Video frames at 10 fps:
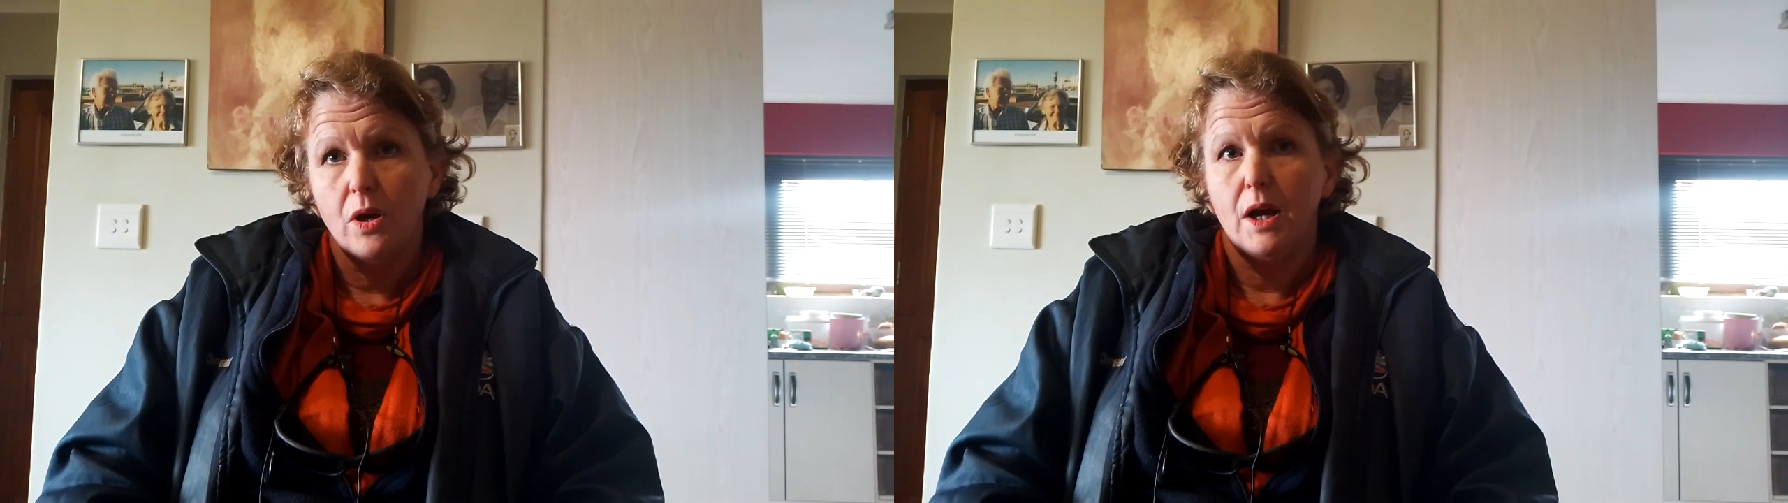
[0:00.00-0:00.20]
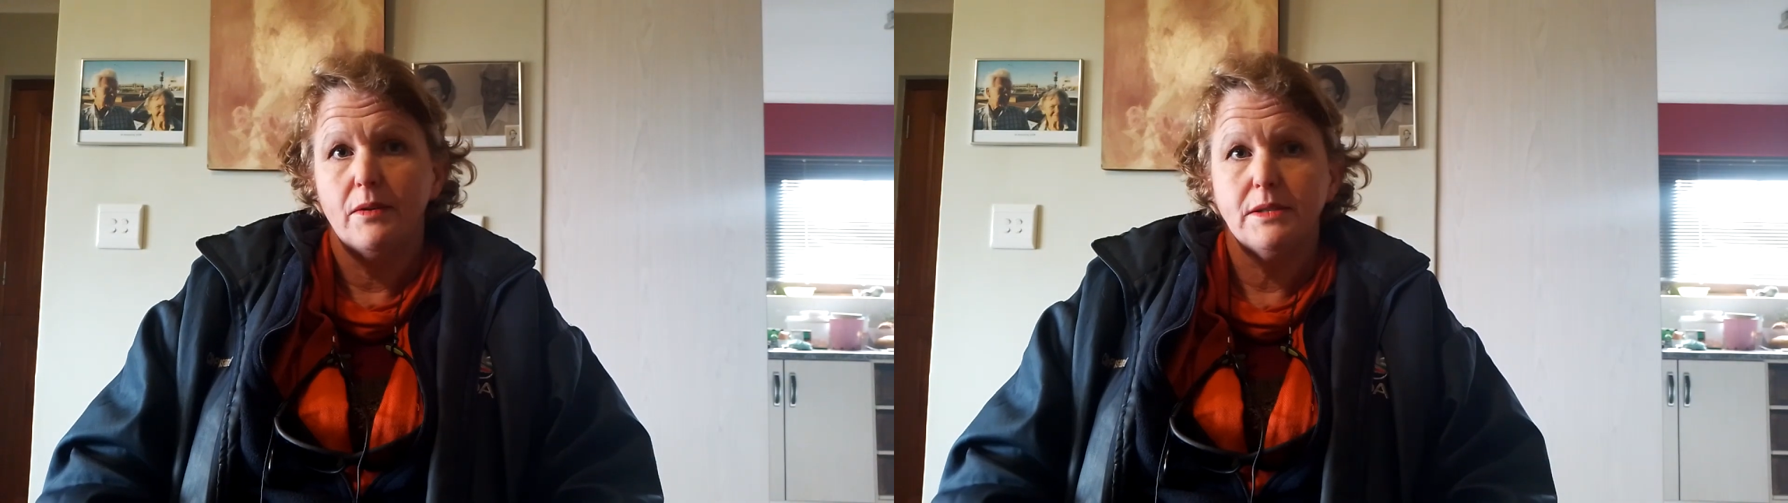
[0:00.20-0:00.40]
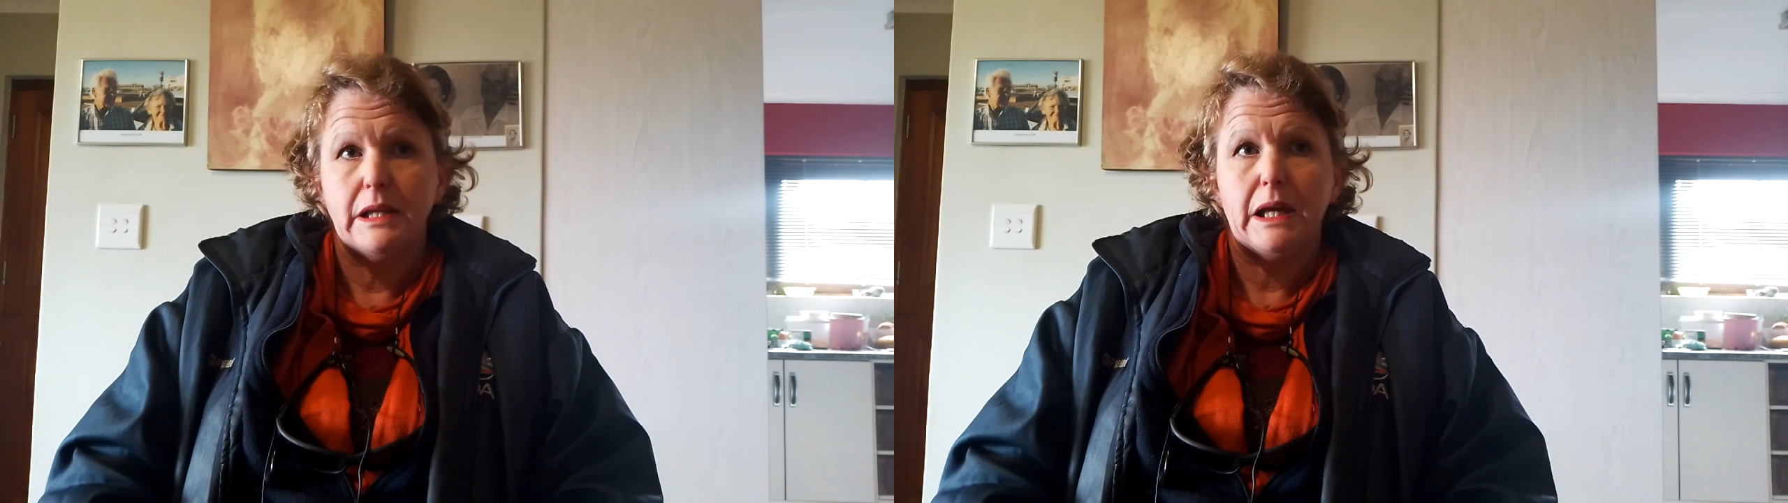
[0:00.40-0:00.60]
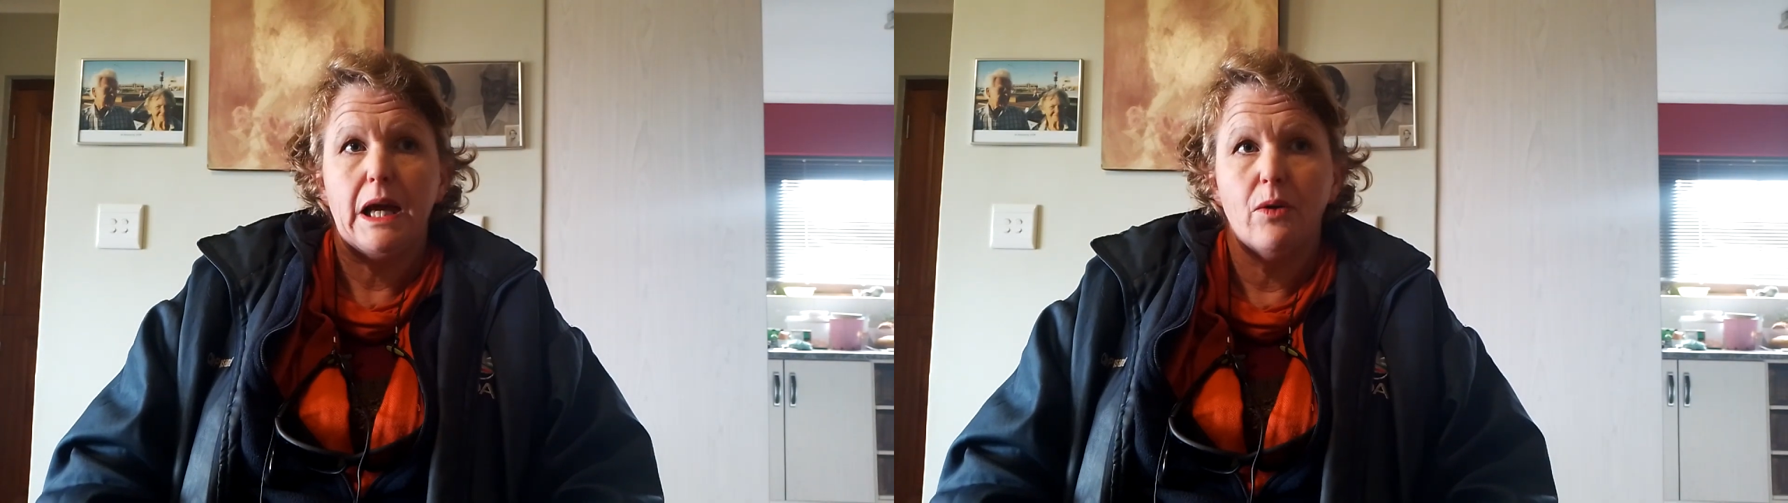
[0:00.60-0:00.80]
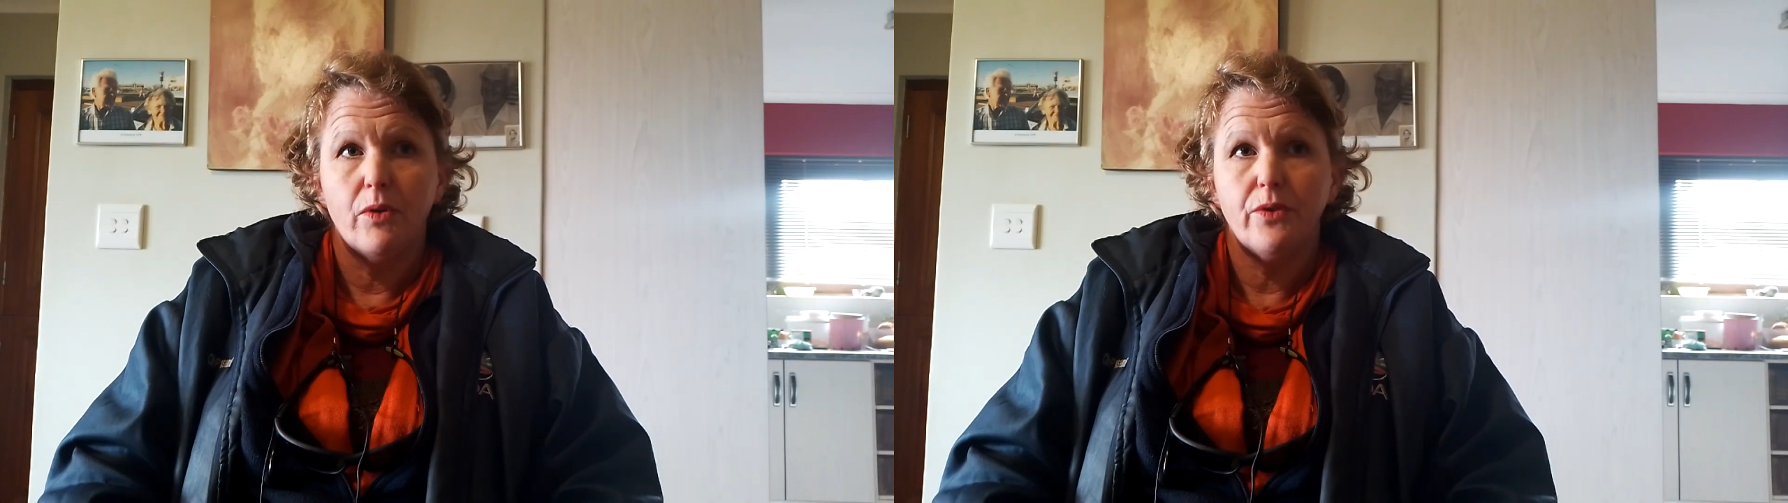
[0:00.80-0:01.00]
I was saying, I
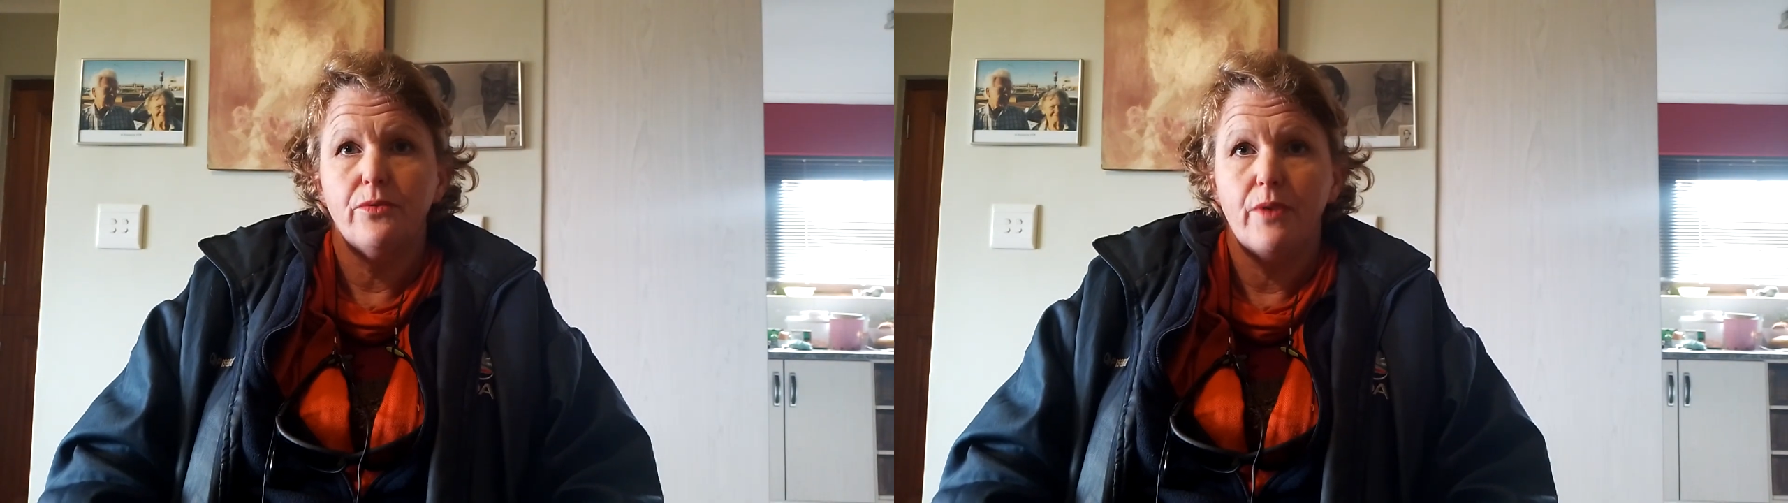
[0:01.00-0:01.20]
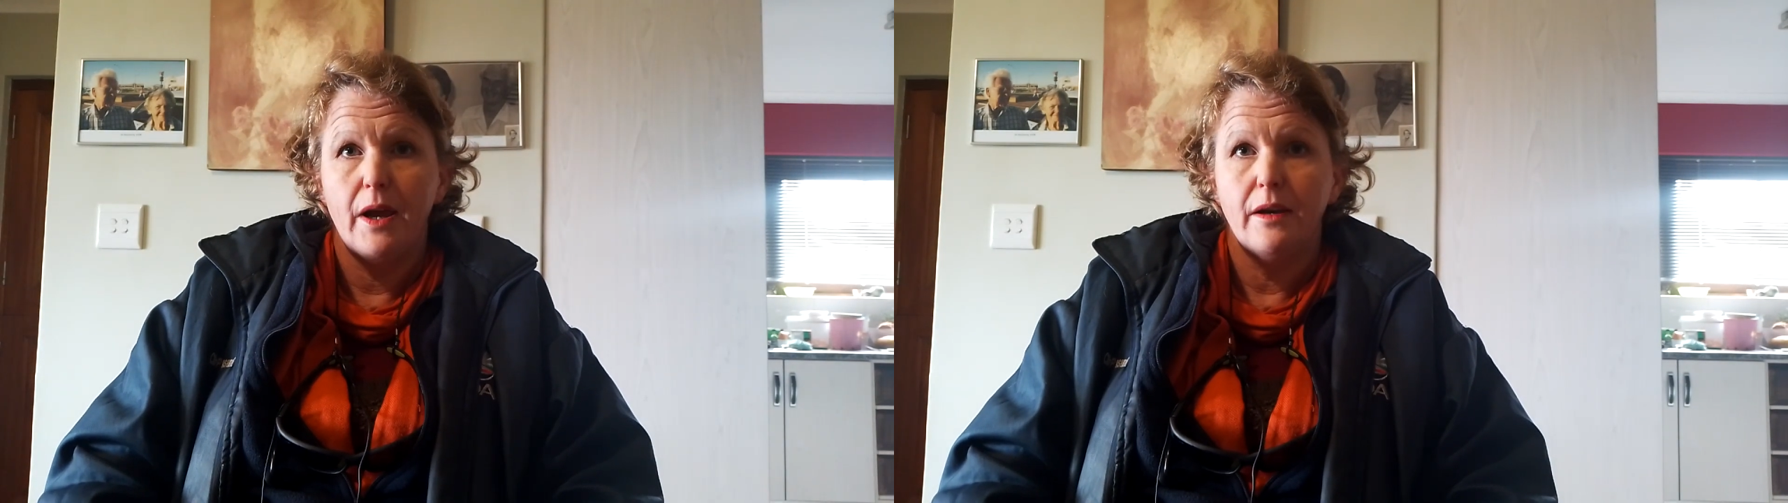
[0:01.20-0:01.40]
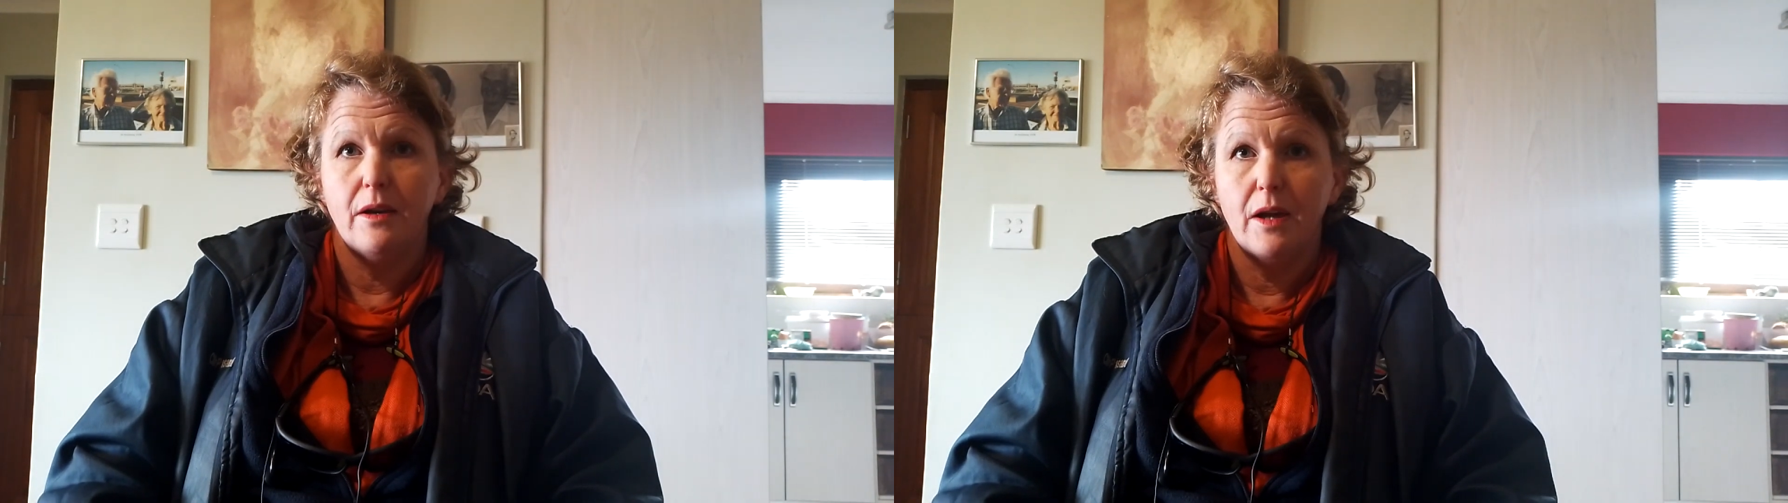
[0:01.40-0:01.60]
want to run,